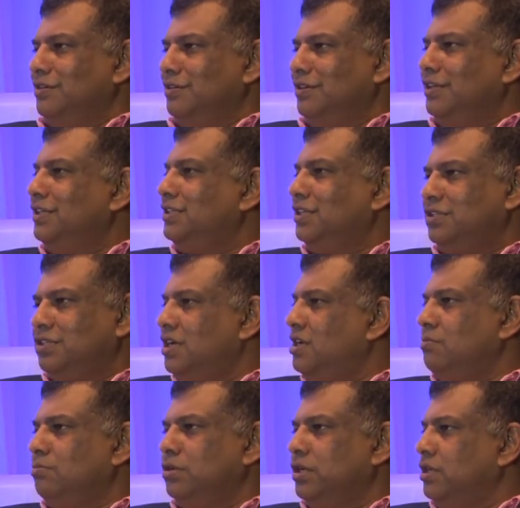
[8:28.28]
It's a
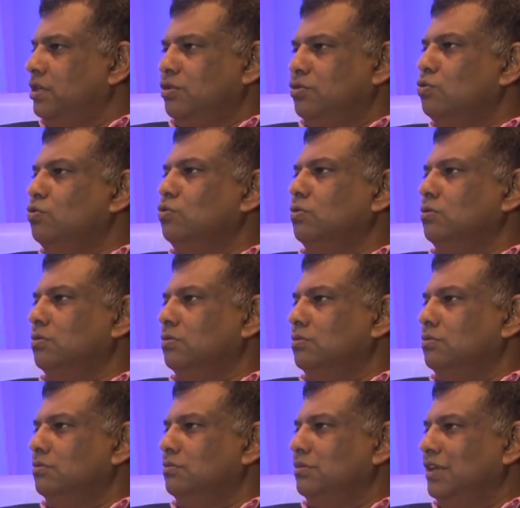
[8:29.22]
damn bloody cool
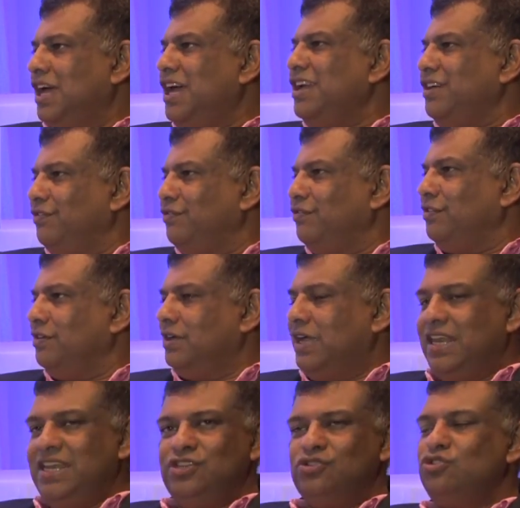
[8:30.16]
life.
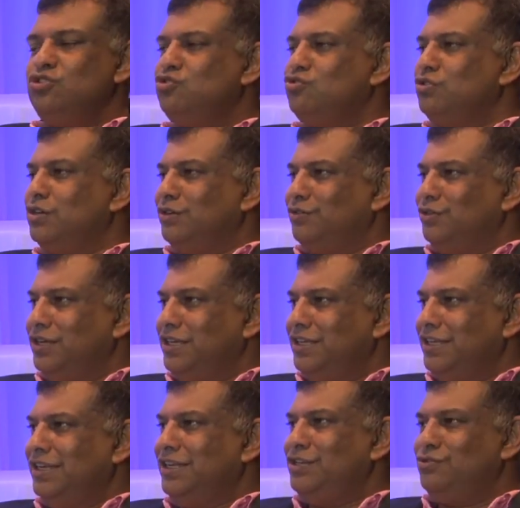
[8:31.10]
And he's Austrian,
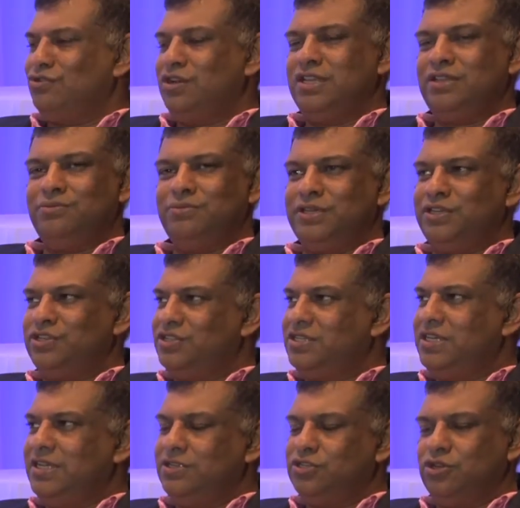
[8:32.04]
right? And he's running the biggest
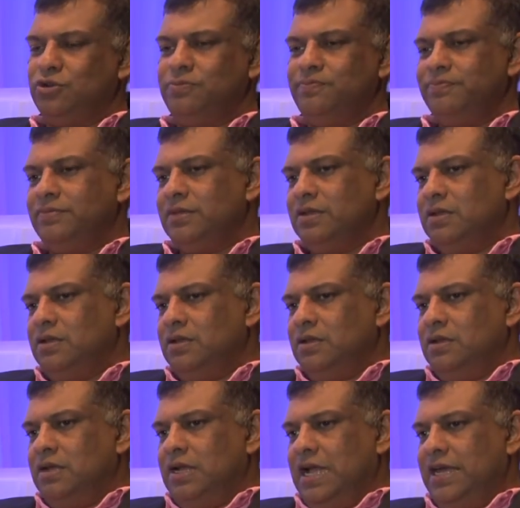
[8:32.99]
state. So
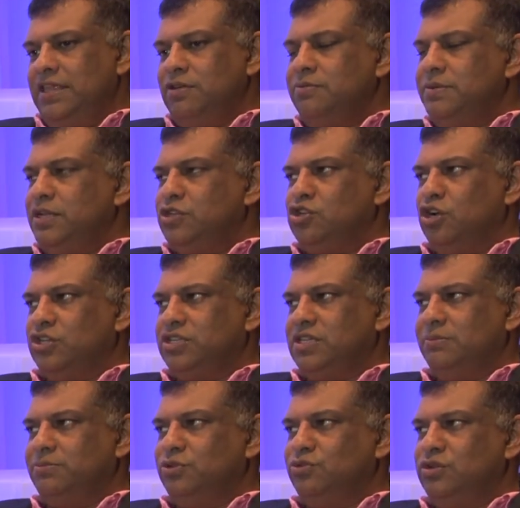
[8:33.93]
I think it'll be a
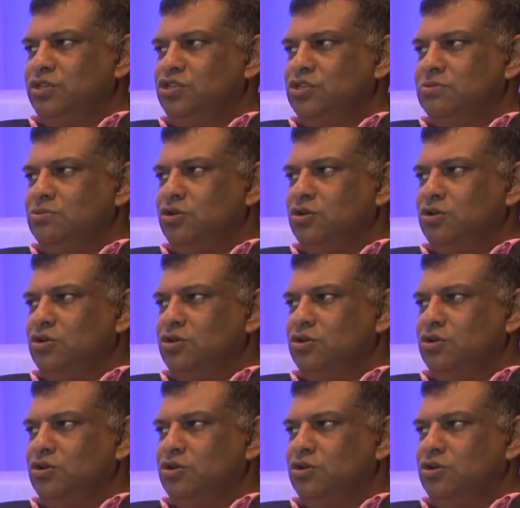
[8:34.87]
toss-up between Jim